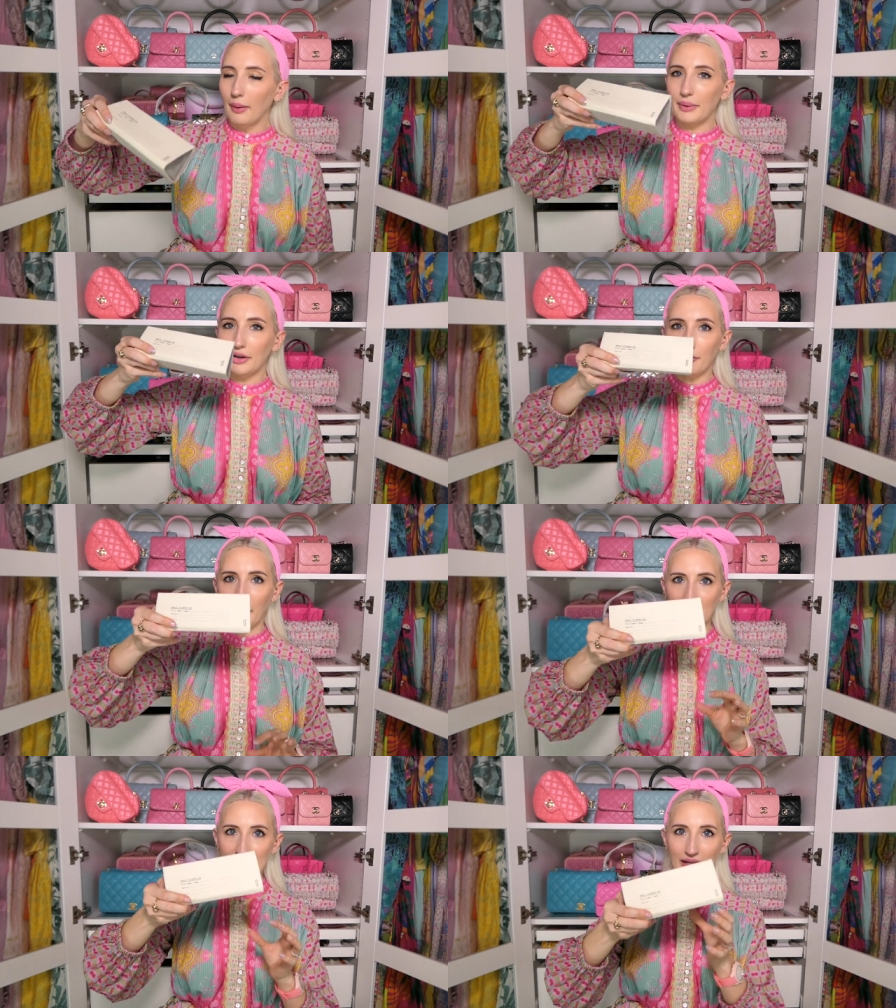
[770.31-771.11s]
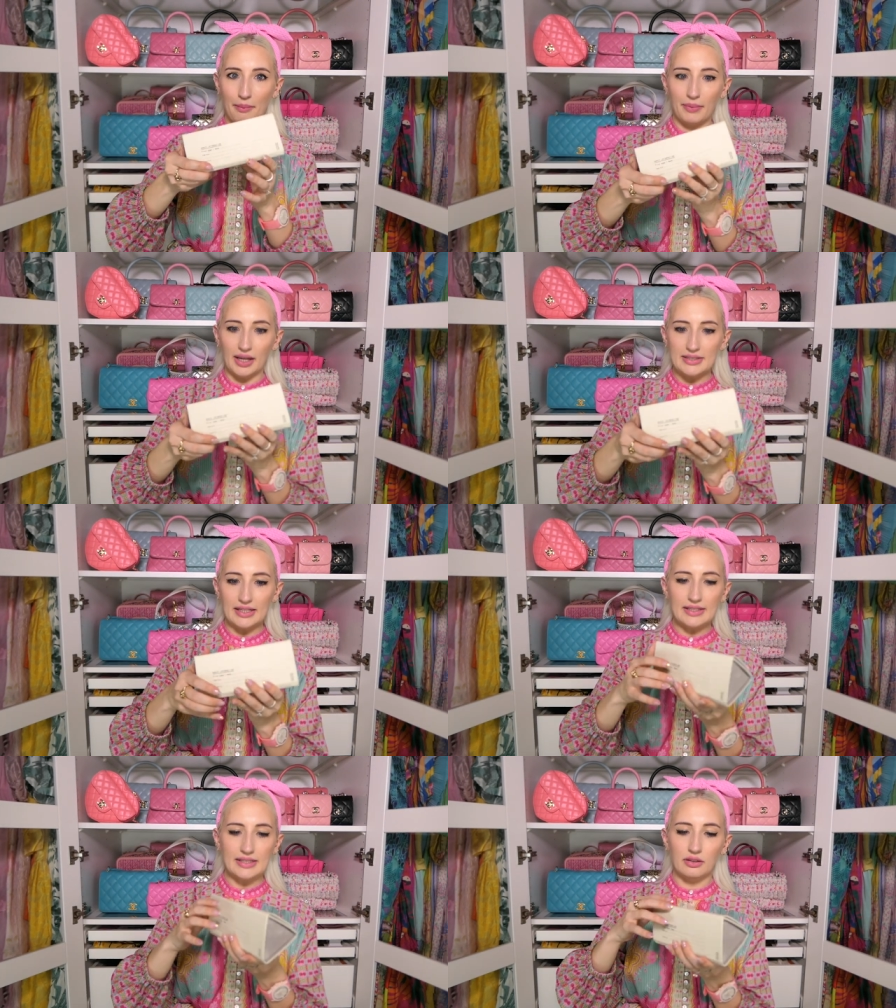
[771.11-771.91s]
But I found these
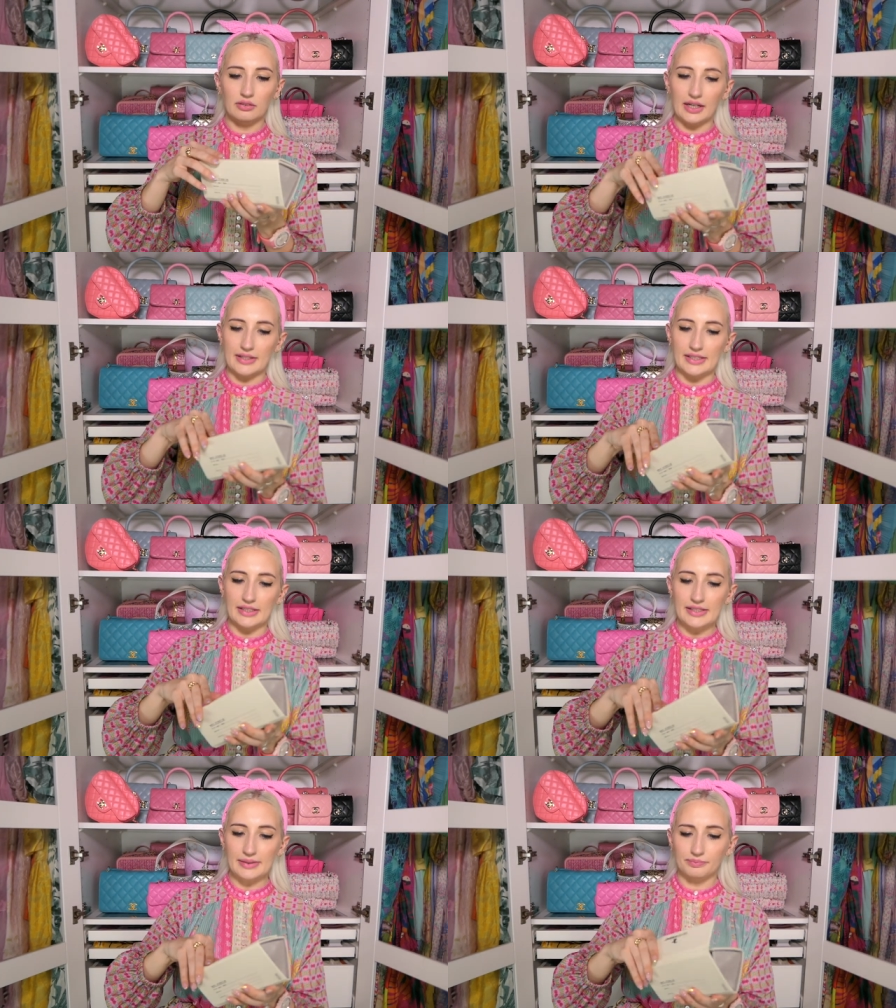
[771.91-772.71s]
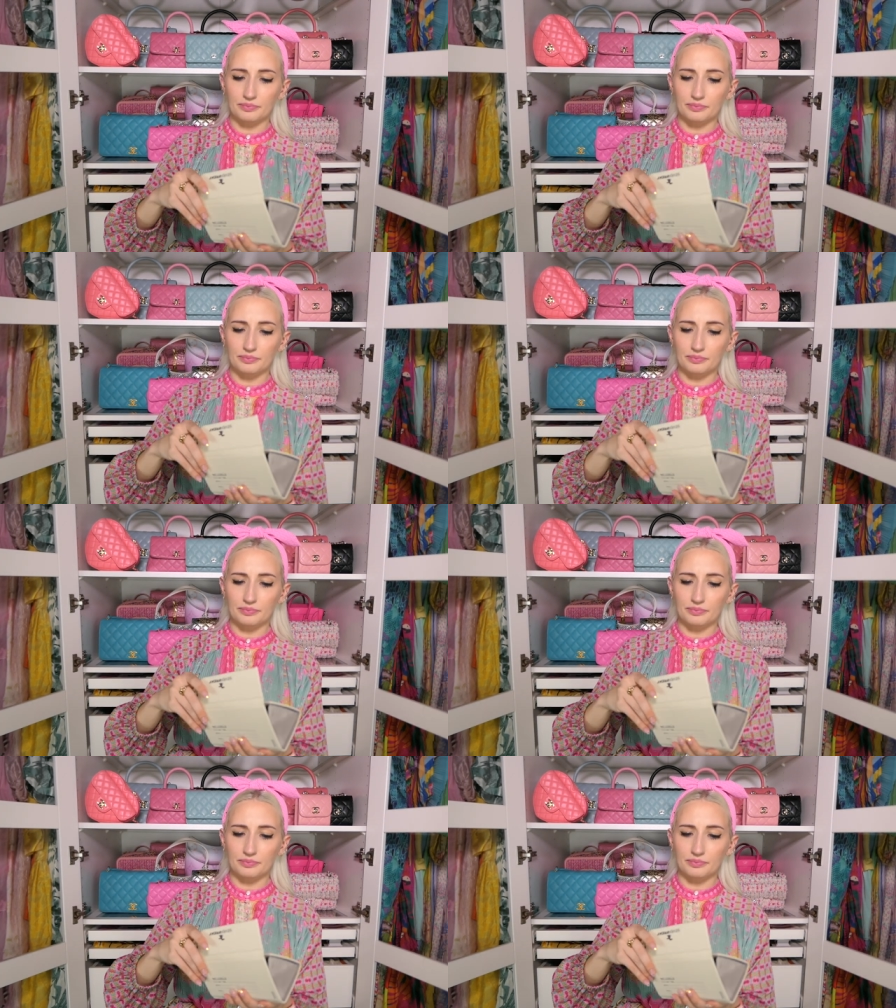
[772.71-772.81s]
amazing sunglasses.